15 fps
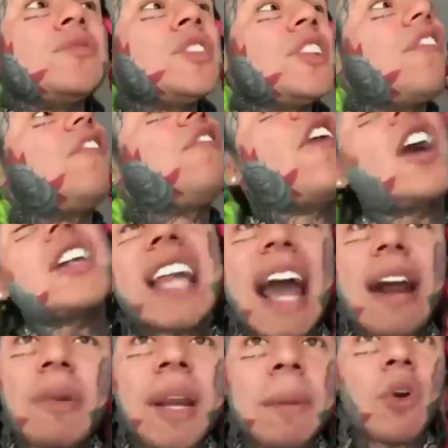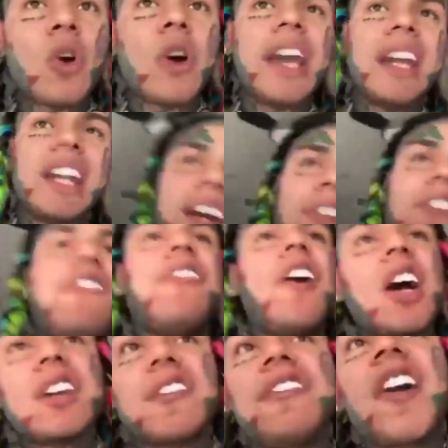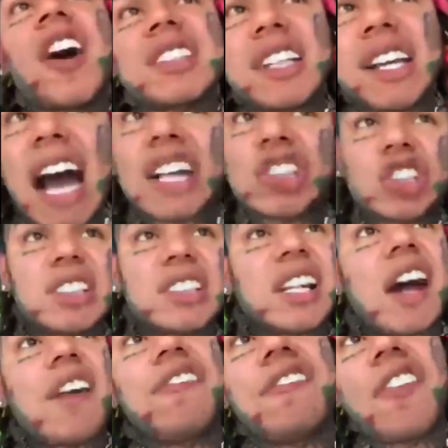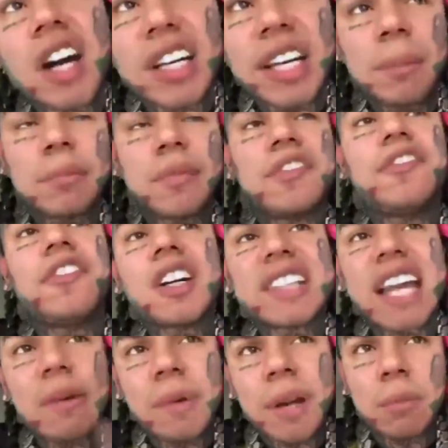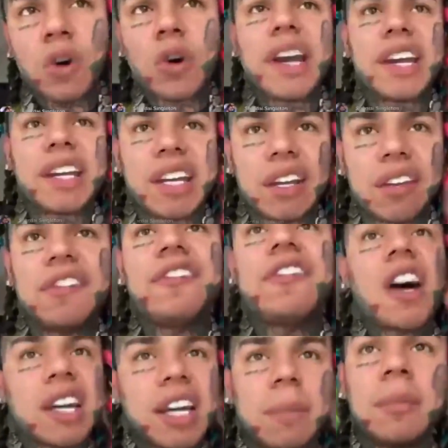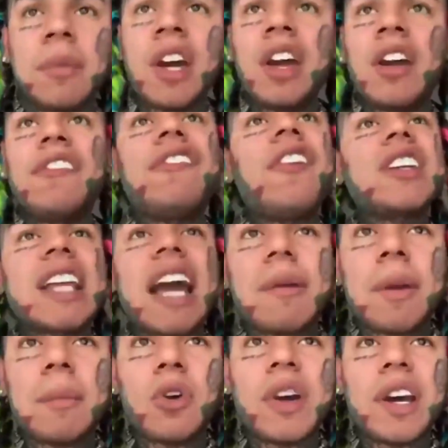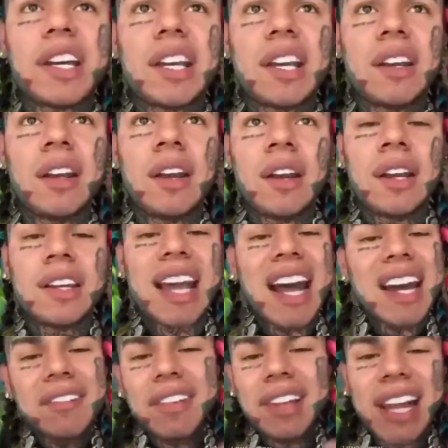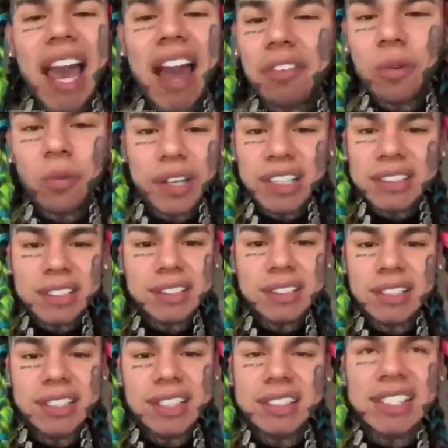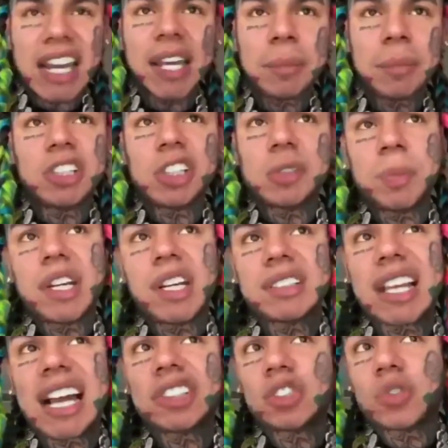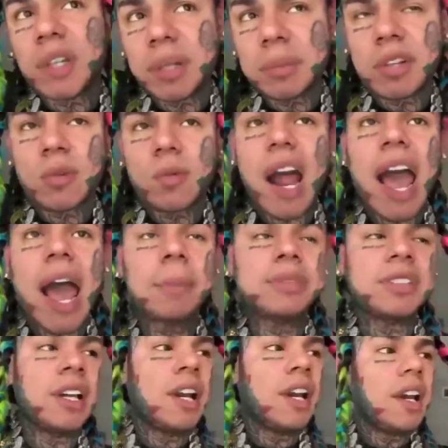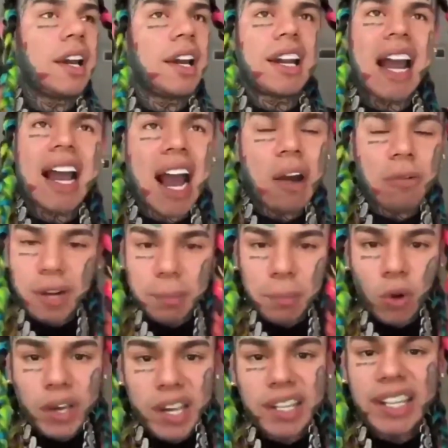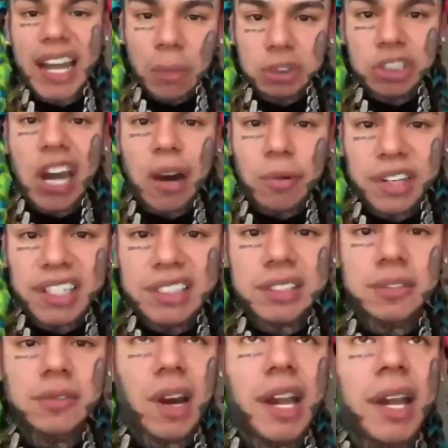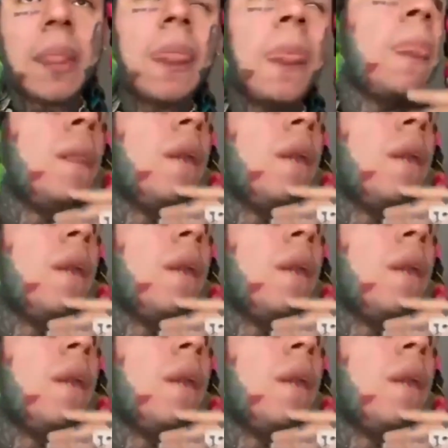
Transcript: Fuck that rainbow hair nigga. Fuck Tekashi Snout. Fuck him. Fuck that rainbow hair kid. Fuck him. Fuck that rainbow hair kid. Y'all didn't really have a reason to dislike me just because I screamed in raps and I got rainbow hair. That was y'all reason, right?